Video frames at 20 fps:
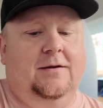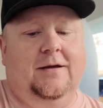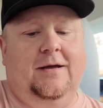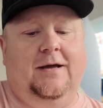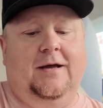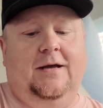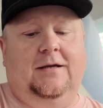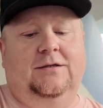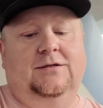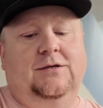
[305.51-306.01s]

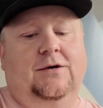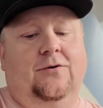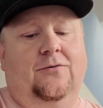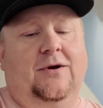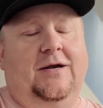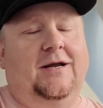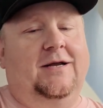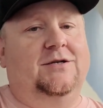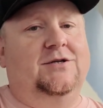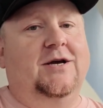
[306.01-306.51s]
And so
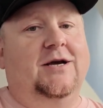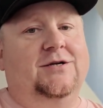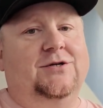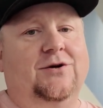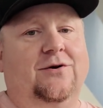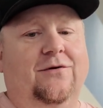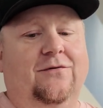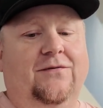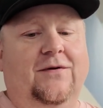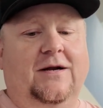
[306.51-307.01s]
we need
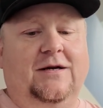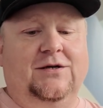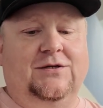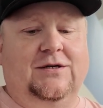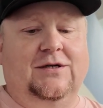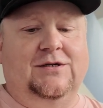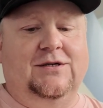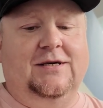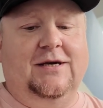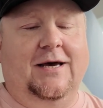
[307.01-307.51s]
Cheshire to finish
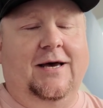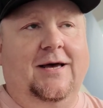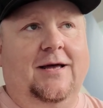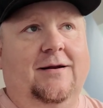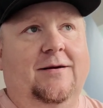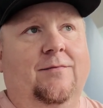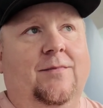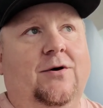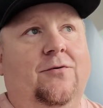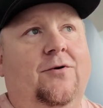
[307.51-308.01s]
the set,
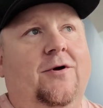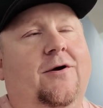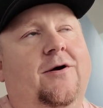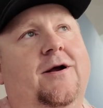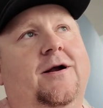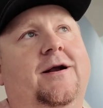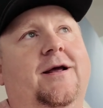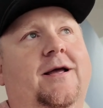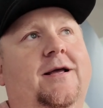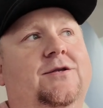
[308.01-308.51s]
but we are
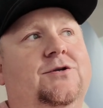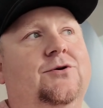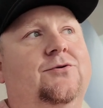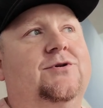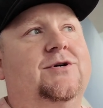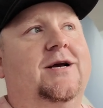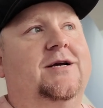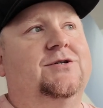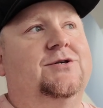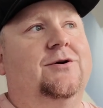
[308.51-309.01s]
going to get 2
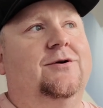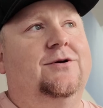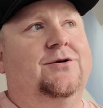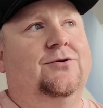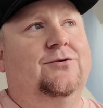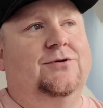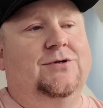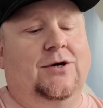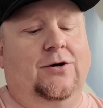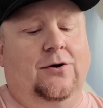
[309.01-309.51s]
Cheshire and
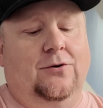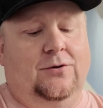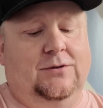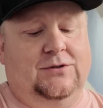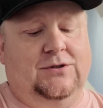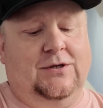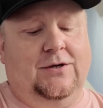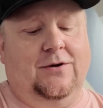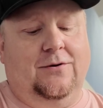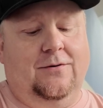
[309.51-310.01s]
2
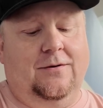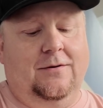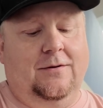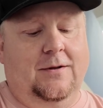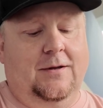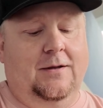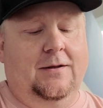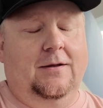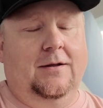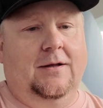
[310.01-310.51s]
Toad. So
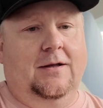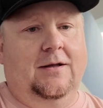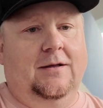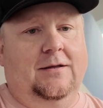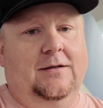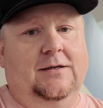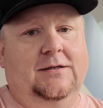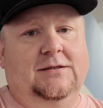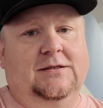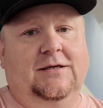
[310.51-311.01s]

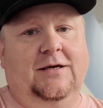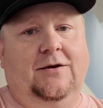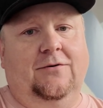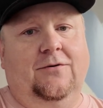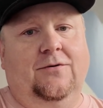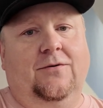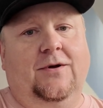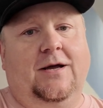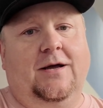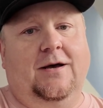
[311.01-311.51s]
let's see
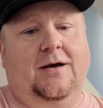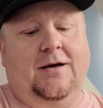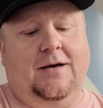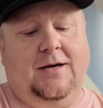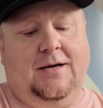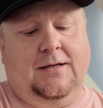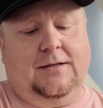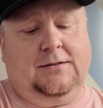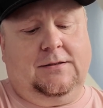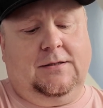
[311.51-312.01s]
what we
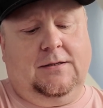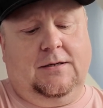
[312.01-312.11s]
got.